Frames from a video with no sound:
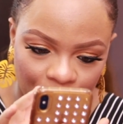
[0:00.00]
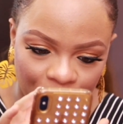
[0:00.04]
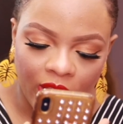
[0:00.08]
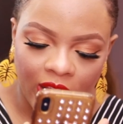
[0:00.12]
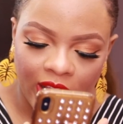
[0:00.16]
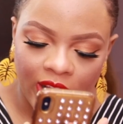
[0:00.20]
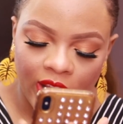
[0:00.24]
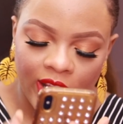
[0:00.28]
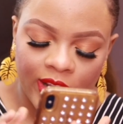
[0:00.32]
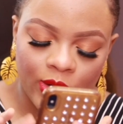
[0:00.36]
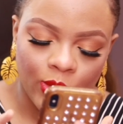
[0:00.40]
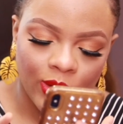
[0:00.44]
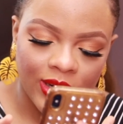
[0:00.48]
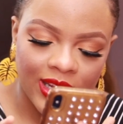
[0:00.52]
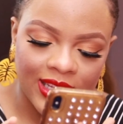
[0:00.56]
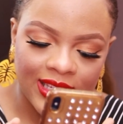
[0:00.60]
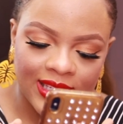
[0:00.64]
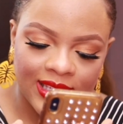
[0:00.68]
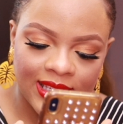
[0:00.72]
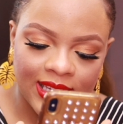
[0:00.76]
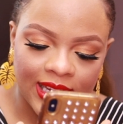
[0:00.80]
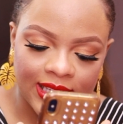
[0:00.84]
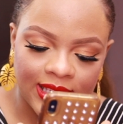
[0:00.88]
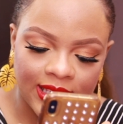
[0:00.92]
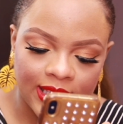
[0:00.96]
You can equally
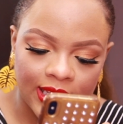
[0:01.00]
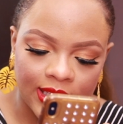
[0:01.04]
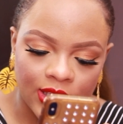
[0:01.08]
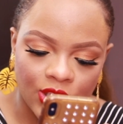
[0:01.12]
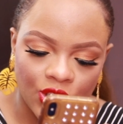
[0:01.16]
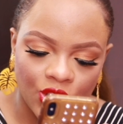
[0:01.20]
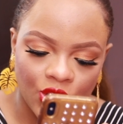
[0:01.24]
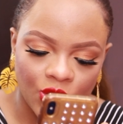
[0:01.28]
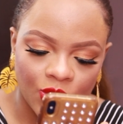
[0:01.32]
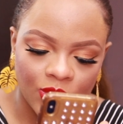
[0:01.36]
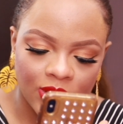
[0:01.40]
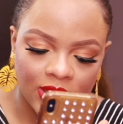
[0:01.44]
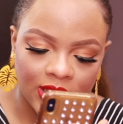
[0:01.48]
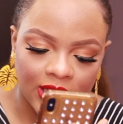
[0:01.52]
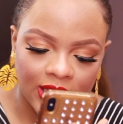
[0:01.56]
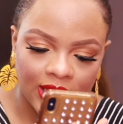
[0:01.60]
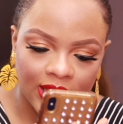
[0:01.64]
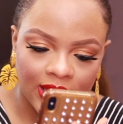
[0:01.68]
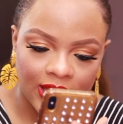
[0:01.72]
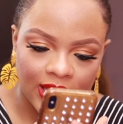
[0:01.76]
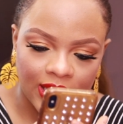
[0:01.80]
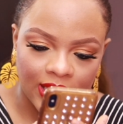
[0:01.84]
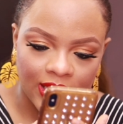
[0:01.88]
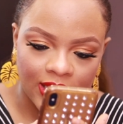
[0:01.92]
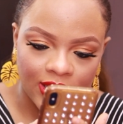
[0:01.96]
set it
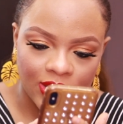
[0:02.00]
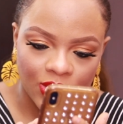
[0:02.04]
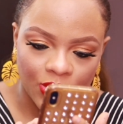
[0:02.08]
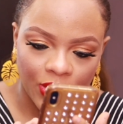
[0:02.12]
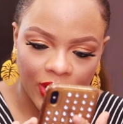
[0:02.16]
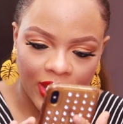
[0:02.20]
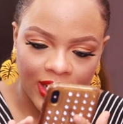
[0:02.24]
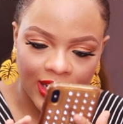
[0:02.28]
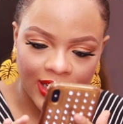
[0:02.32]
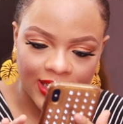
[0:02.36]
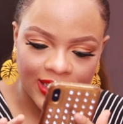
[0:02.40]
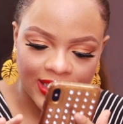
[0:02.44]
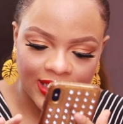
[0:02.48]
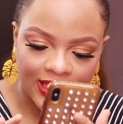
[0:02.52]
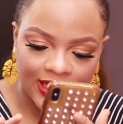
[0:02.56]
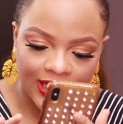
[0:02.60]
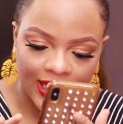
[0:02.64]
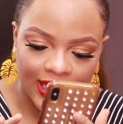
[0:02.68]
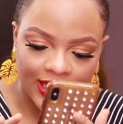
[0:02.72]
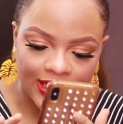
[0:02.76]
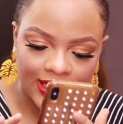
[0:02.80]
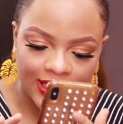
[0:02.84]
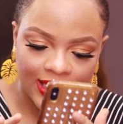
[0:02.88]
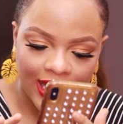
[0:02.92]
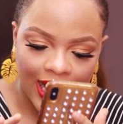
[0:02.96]
using this, so you can
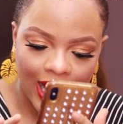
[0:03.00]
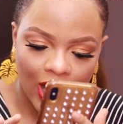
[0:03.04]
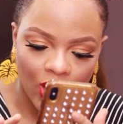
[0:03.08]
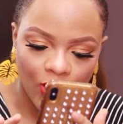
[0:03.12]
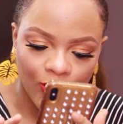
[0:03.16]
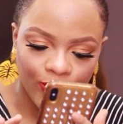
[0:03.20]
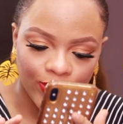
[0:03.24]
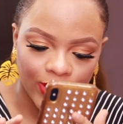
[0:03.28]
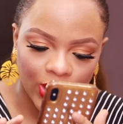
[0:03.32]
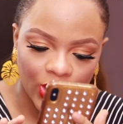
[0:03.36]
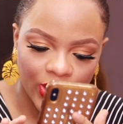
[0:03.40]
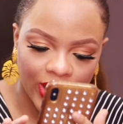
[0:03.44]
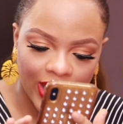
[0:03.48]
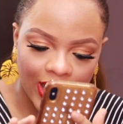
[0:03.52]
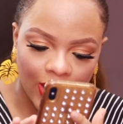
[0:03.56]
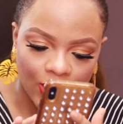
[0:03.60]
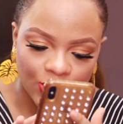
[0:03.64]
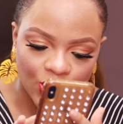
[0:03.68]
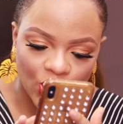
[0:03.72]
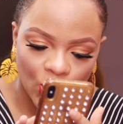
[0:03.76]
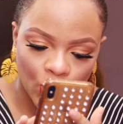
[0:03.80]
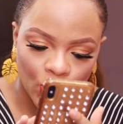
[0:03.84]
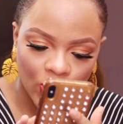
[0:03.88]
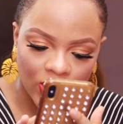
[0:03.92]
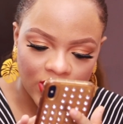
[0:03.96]
set how blurred
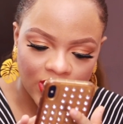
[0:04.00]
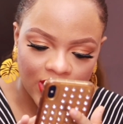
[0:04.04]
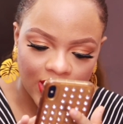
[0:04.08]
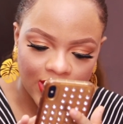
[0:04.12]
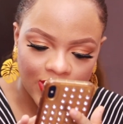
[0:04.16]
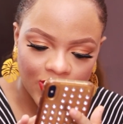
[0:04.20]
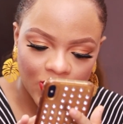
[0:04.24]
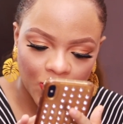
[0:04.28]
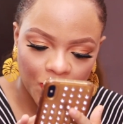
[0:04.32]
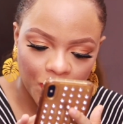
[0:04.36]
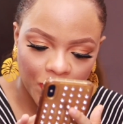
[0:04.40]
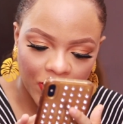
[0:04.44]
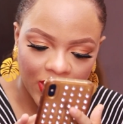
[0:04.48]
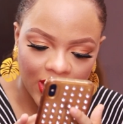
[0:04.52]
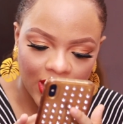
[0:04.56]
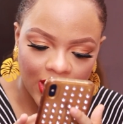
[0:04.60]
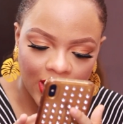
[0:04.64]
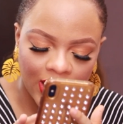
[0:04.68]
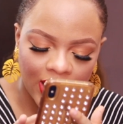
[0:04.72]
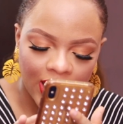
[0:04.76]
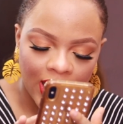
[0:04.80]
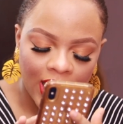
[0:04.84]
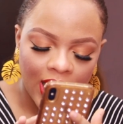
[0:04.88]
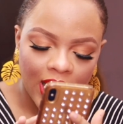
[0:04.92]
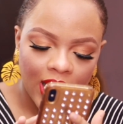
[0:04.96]
out you want it to be.